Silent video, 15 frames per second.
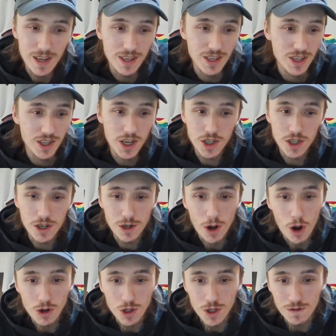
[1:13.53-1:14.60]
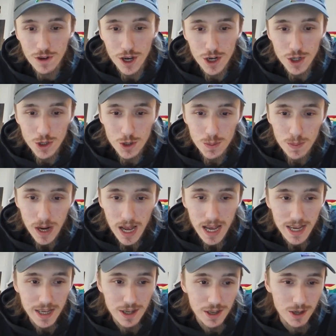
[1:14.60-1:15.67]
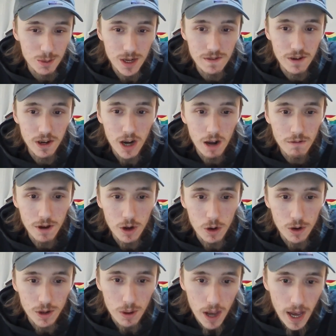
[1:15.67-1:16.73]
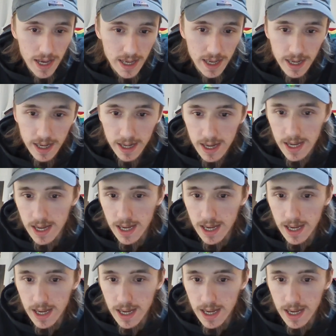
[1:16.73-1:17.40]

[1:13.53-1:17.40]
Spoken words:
Such a controversial play. You either love it or you hate it.